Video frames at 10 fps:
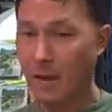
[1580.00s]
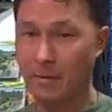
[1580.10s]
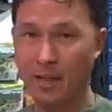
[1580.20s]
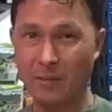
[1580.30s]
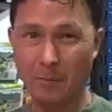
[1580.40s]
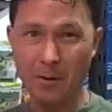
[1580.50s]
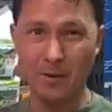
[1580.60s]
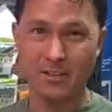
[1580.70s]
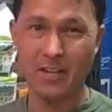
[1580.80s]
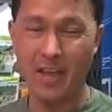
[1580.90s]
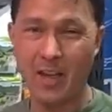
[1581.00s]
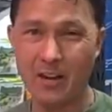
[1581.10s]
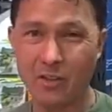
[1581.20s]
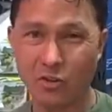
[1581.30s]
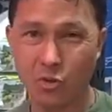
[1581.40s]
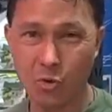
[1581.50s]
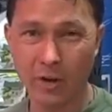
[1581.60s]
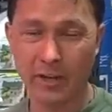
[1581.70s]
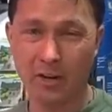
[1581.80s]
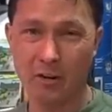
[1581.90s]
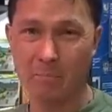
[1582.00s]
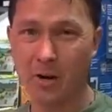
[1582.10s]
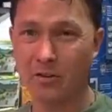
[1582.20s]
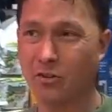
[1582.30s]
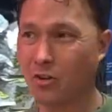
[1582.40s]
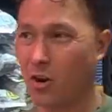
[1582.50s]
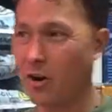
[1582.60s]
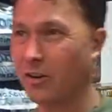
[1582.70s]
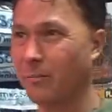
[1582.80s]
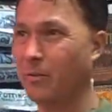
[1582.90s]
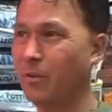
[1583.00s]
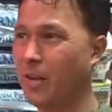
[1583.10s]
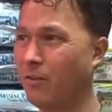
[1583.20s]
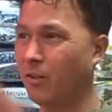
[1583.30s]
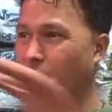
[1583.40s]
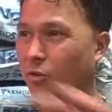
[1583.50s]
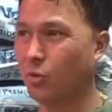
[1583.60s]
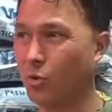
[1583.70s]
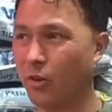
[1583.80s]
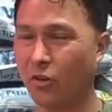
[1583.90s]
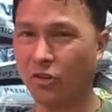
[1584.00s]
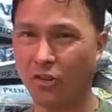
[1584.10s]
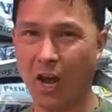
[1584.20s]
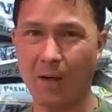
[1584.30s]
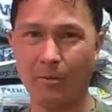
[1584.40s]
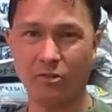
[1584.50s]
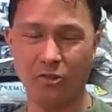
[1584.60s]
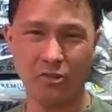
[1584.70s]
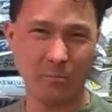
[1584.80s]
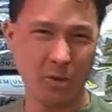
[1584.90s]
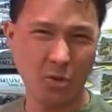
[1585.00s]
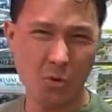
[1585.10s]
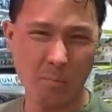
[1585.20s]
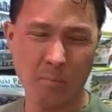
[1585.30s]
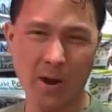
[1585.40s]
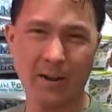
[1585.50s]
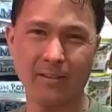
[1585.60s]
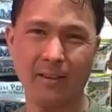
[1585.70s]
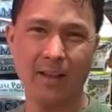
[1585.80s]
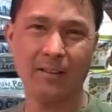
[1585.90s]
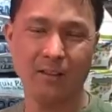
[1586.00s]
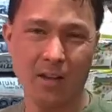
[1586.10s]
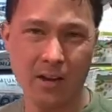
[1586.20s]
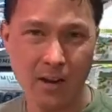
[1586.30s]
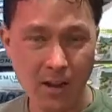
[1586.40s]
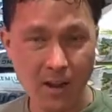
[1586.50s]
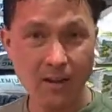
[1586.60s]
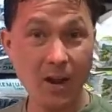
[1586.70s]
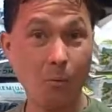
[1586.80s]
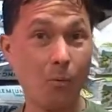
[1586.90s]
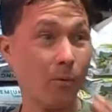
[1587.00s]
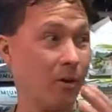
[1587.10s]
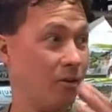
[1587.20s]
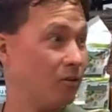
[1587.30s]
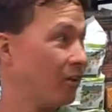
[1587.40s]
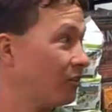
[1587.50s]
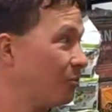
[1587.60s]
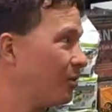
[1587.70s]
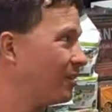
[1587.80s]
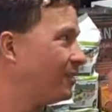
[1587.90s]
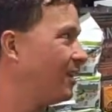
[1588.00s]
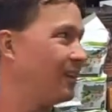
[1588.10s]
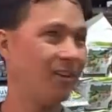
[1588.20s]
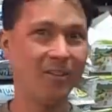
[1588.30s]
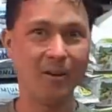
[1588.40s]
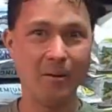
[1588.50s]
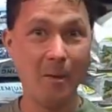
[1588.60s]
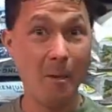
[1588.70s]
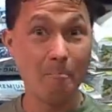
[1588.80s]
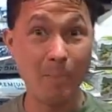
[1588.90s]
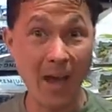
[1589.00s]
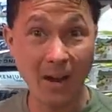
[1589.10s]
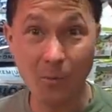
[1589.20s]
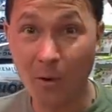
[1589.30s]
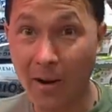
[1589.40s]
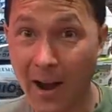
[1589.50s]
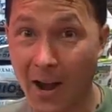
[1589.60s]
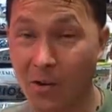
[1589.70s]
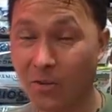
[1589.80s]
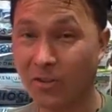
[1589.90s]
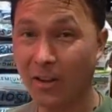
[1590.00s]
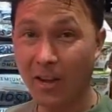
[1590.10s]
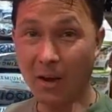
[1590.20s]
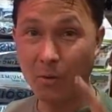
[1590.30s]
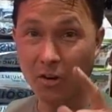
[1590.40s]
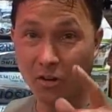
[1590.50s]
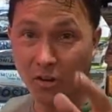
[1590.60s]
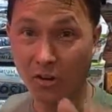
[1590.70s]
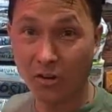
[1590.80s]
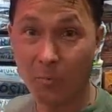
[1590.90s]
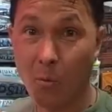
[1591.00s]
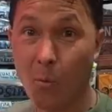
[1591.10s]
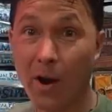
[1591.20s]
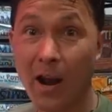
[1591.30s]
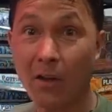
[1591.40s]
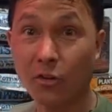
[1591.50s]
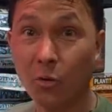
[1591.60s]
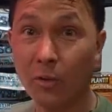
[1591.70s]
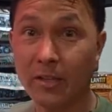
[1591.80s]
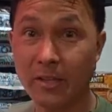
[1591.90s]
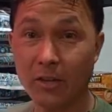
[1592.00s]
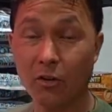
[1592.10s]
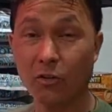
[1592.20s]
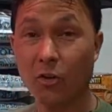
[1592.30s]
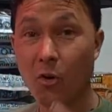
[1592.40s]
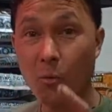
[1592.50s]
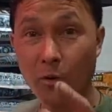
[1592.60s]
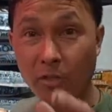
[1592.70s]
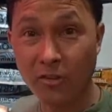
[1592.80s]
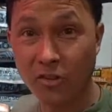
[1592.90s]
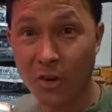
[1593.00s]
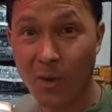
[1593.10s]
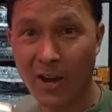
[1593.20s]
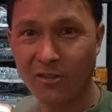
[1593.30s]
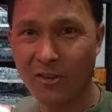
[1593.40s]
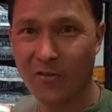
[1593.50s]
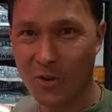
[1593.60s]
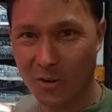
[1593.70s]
I mean, that's pretty much the end of the tour here at Monster Gardens. I mean, we gave you a little tour of their shop. I showed you some of the cool products I liked a lot. Now what we're going to do is actually we're going to take you to the back warehouse, and we're going to share some warehouse only deals with the GYG